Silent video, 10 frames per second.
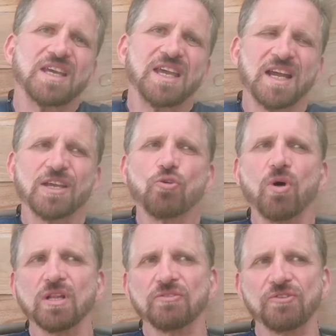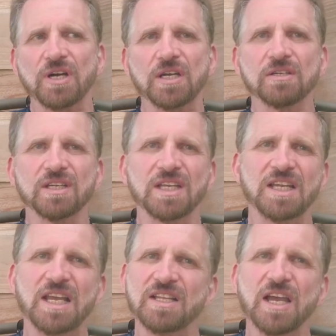and I qualify, and
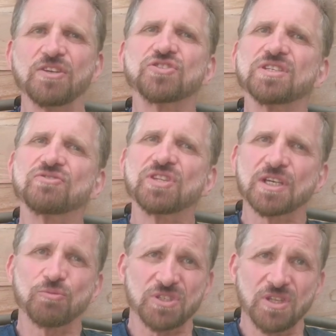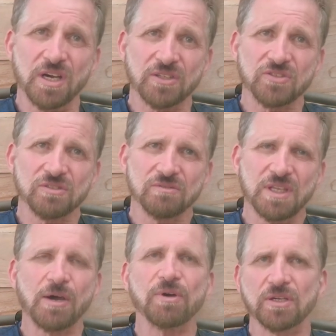I used to think it was nuts.
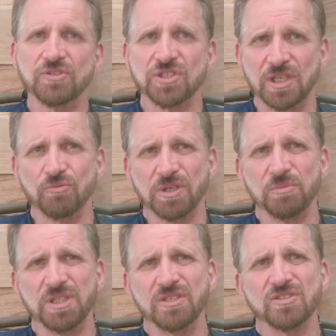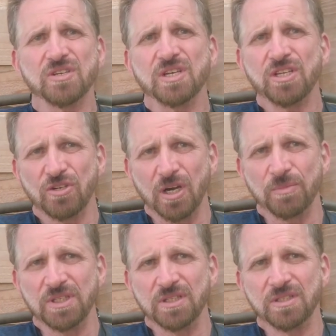Now I understand what it means.
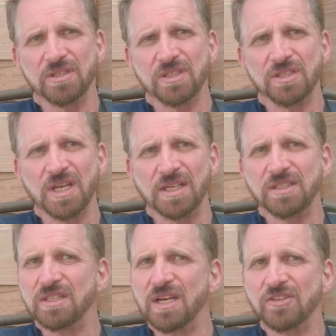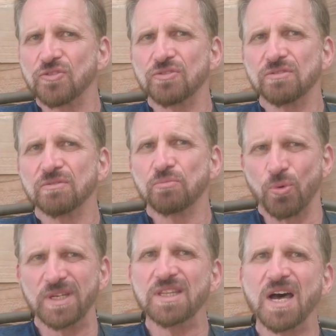I'm in the
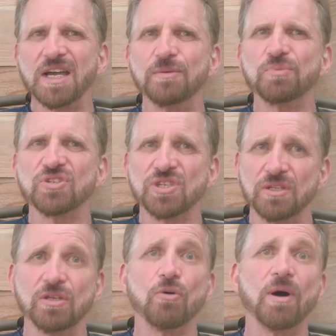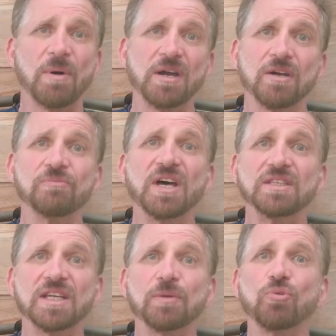99.9%. I'm higher. I'm
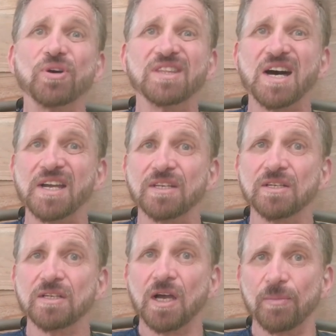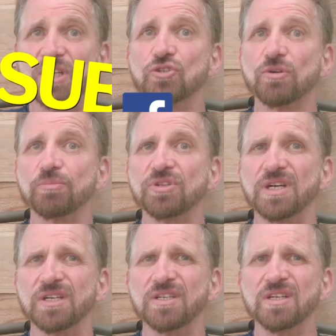99.9. I'm in a
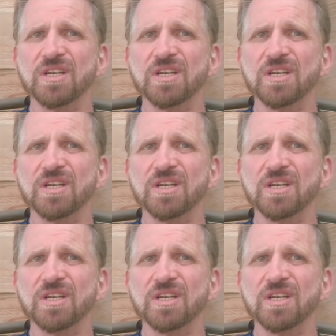999.